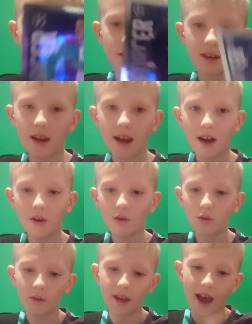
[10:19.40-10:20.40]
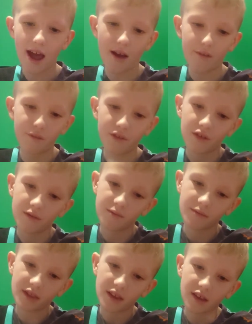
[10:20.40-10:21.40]
Now we have
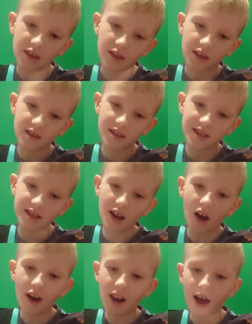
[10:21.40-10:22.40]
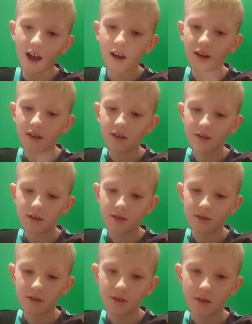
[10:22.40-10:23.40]
Styler,
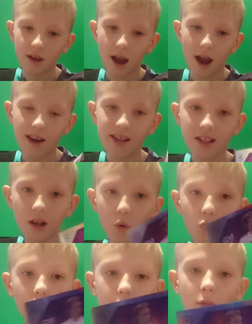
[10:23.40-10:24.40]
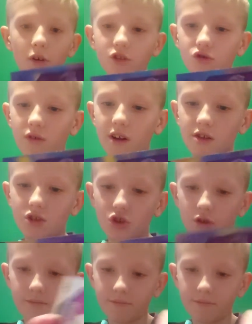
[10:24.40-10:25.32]
and it is Luka Modric.